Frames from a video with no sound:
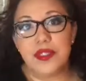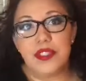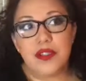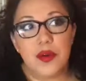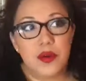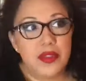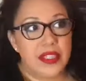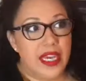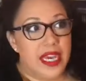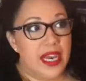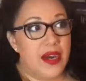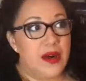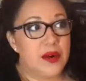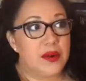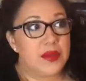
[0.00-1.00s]
was sold
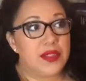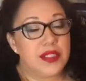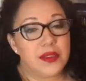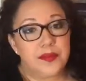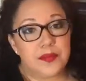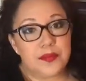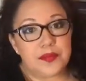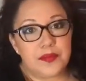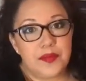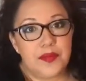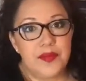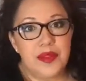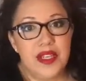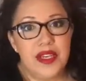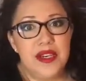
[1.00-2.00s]
out.
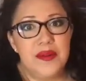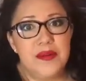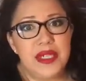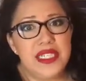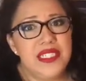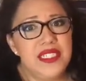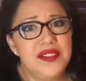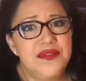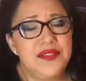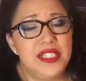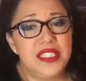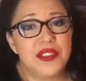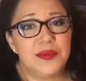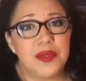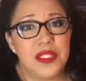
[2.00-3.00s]
But I did
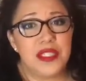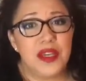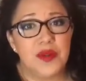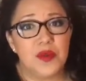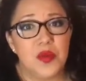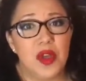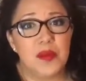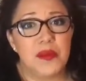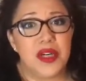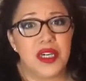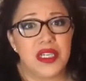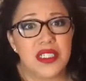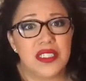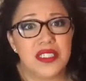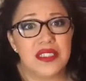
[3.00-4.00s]
find one on
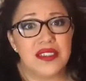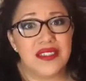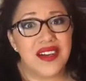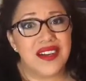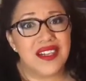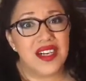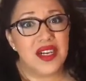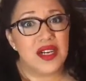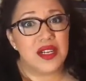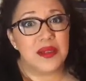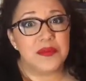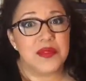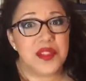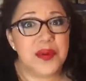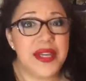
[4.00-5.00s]

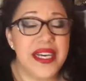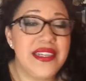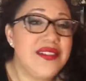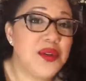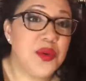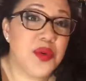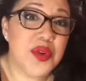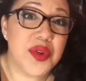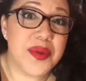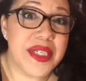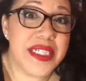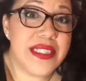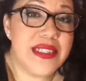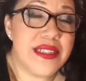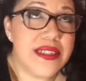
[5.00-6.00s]
Walmart.com, so I had to order
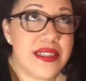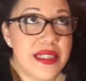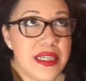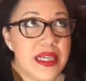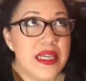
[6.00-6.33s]
it.